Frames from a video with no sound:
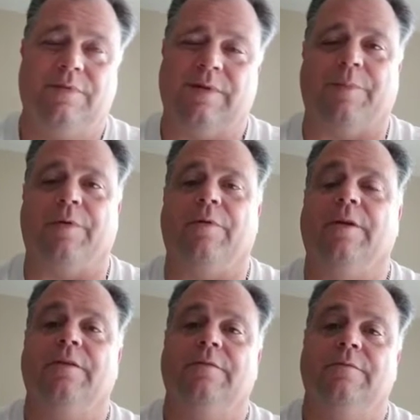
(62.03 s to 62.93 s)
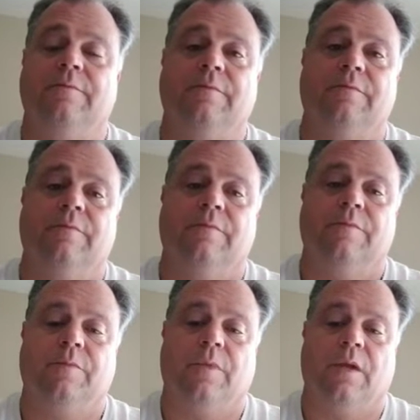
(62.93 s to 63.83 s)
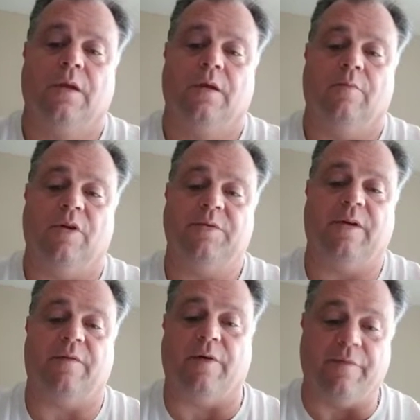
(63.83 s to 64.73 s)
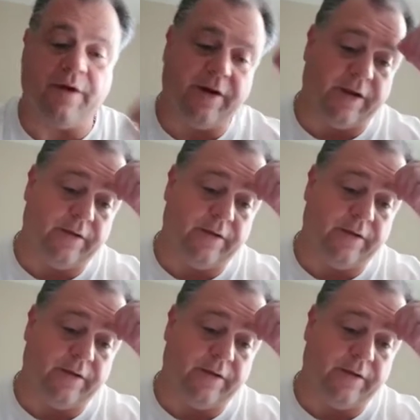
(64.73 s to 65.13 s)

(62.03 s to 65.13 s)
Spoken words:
typically. Most people have a very